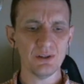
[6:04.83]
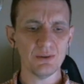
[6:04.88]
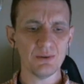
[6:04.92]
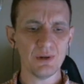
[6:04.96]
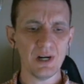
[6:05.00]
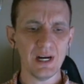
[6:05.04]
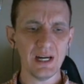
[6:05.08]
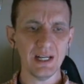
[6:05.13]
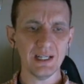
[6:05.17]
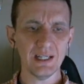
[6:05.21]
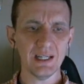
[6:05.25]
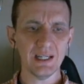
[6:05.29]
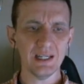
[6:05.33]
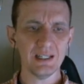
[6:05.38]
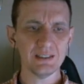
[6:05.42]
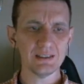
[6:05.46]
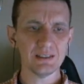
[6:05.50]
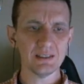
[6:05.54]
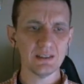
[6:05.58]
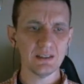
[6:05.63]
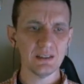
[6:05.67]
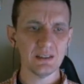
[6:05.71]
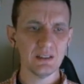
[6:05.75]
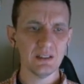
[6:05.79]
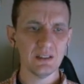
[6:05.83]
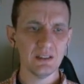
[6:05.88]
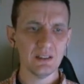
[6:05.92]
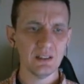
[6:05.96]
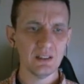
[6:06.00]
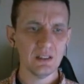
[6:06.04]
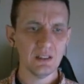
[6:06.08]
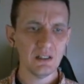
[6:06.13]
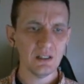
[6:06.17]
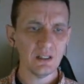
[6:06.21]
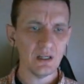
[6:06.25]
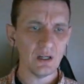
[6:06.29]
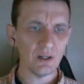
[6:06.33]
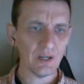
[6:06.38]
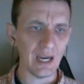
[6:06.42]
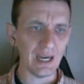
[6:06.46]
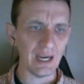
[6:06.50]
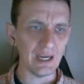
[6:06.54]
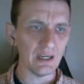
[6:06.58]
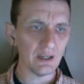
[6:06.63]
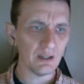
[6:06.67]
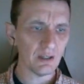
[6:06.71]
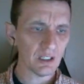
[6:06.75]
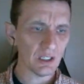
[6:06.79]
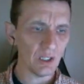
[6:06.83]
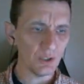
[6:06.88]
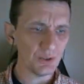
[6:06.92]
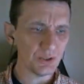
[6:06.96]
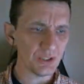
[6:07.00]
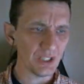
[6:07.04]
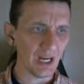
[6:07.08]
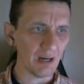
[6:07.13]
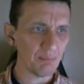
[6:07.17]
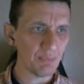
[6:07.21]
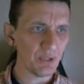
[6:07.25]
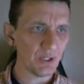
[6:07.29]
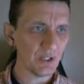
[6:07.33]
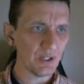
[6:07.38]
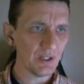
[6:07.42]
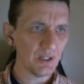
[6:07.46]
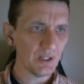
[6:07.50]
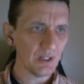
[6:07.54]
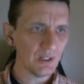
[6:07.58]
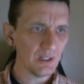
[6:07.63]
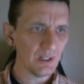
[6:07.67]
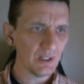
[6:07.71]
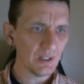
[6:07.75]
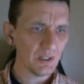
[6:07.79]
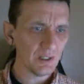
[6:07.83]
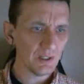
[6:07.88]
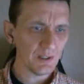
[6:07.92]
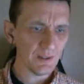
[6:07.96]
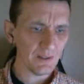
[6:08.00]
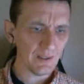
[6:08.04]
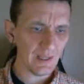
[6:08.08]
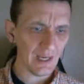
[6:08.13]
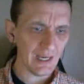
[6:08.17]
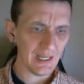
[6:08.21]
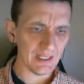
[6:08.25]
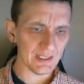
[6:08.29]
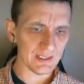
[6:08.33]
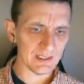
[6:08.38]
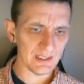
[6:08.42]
right, I guess. Okay, close up. That is